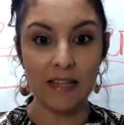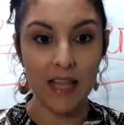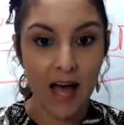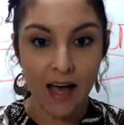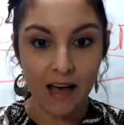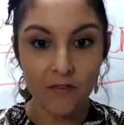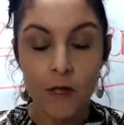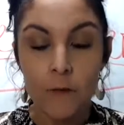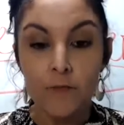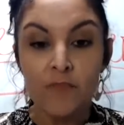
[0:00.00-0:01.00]
live,
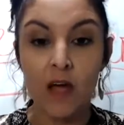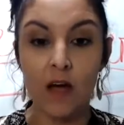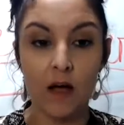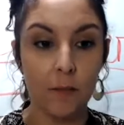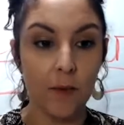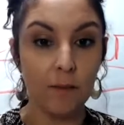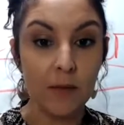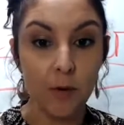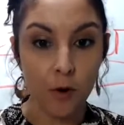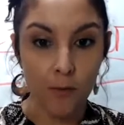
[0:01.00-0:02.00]

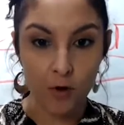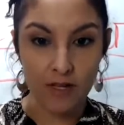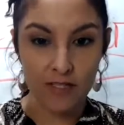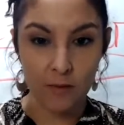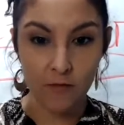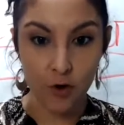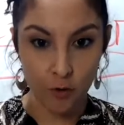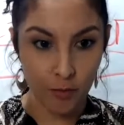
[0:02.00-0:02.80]
me promoting some of your